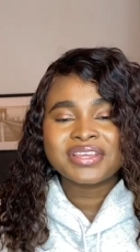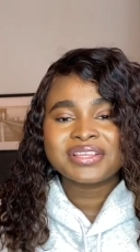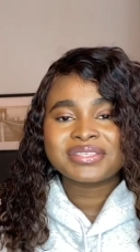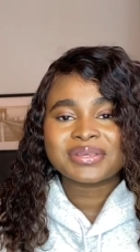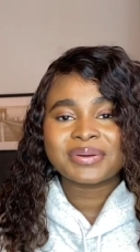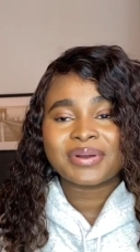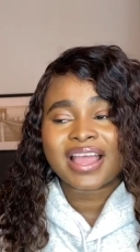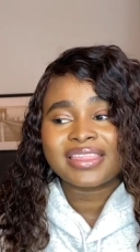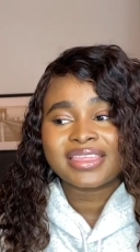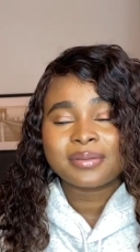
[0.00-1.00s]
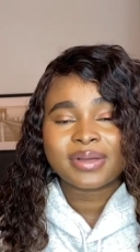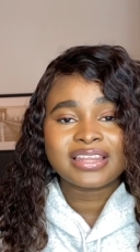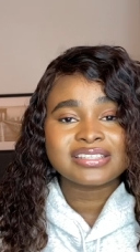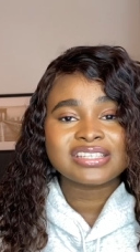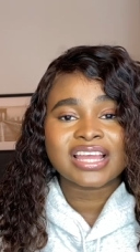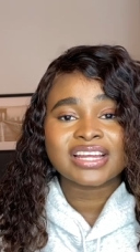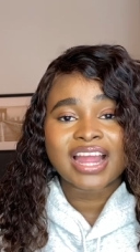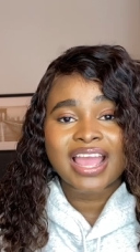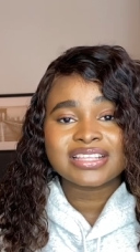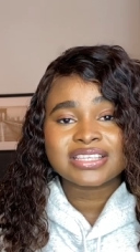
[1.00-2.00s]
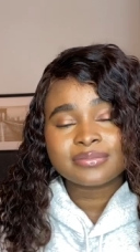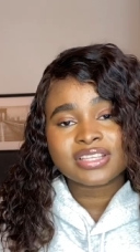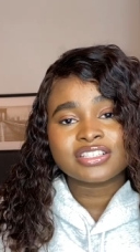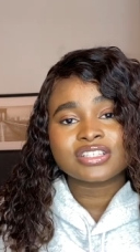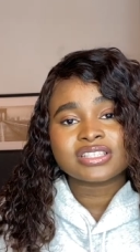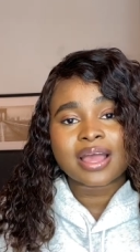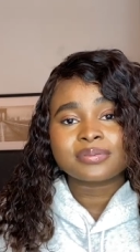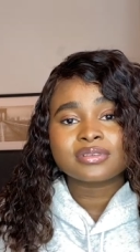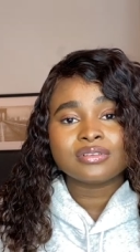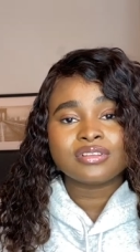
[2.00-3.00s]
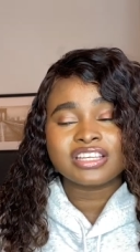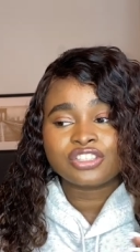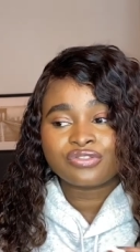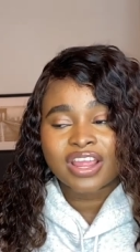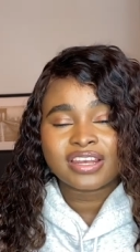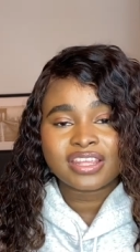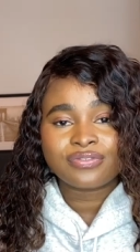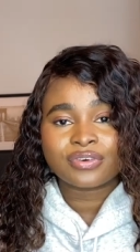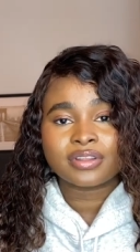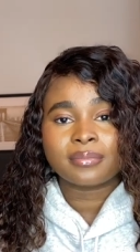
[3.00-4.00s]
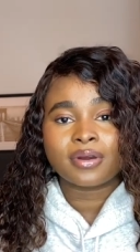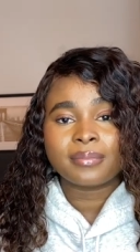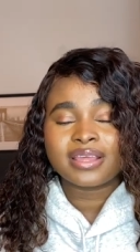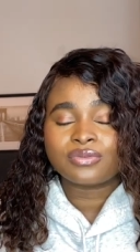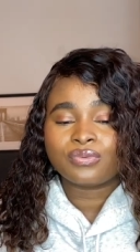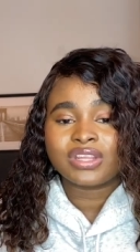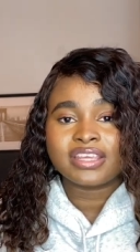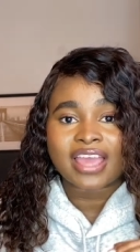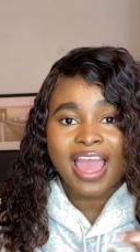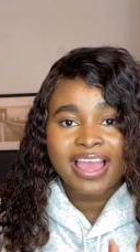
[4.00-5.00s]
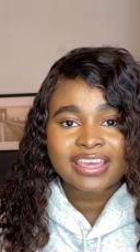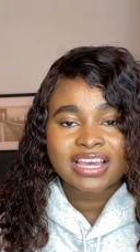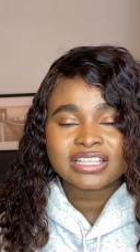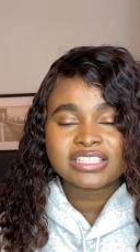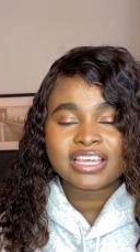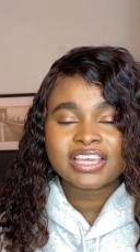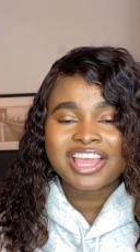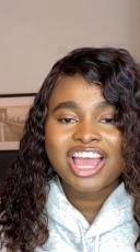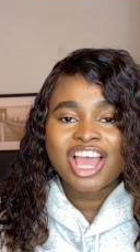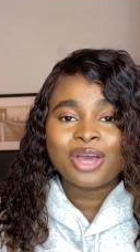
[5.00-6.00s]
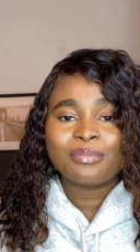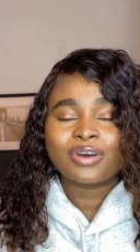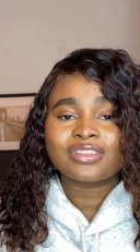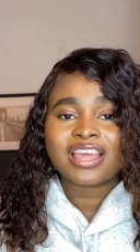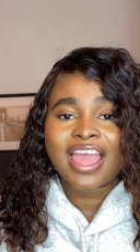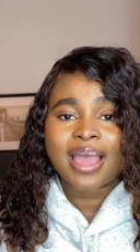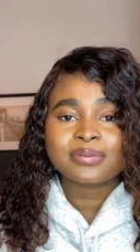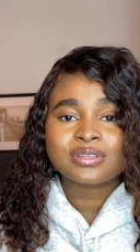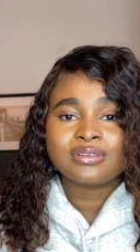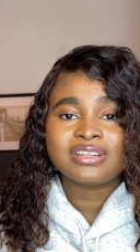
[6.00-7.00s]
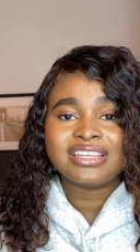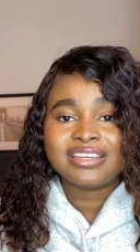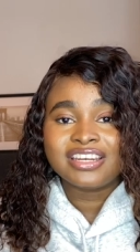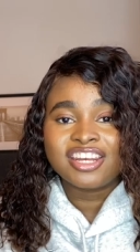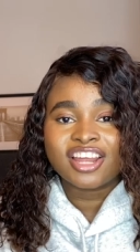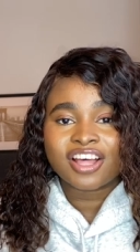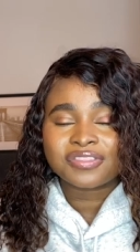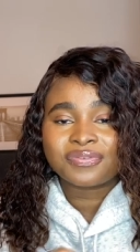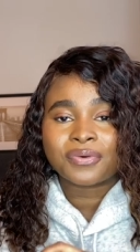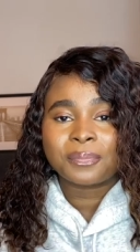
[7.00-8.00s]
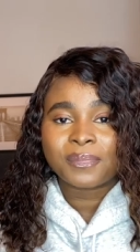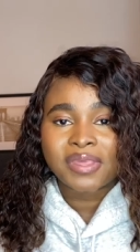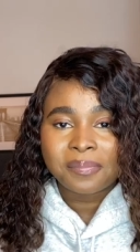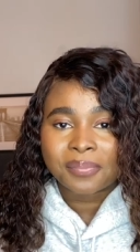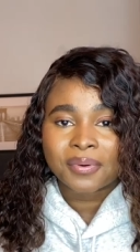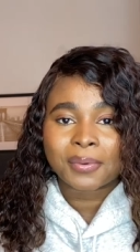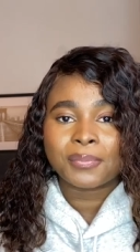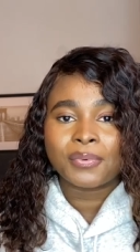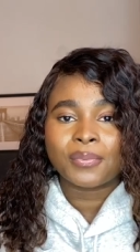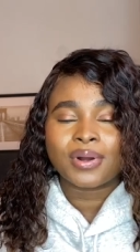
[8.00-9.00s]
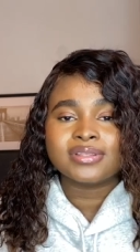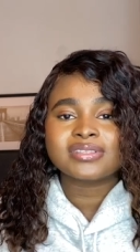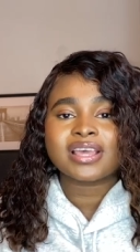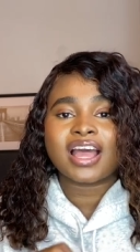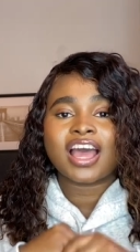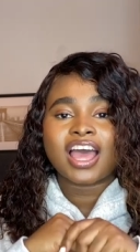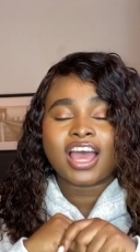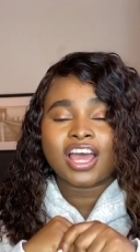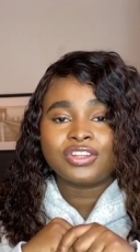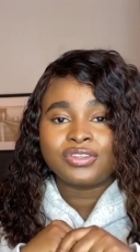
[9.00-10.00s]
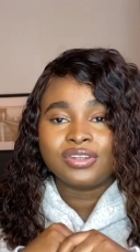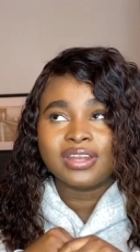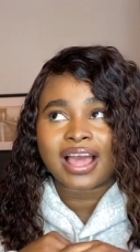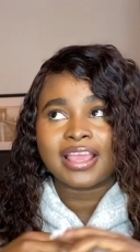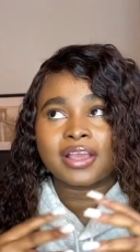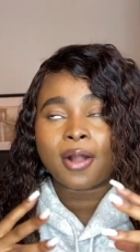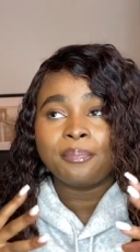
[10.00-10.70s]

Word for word: so i think balenciaga items are just absolutely trendy for the moment really eye-catching but absolutely not for people who want a like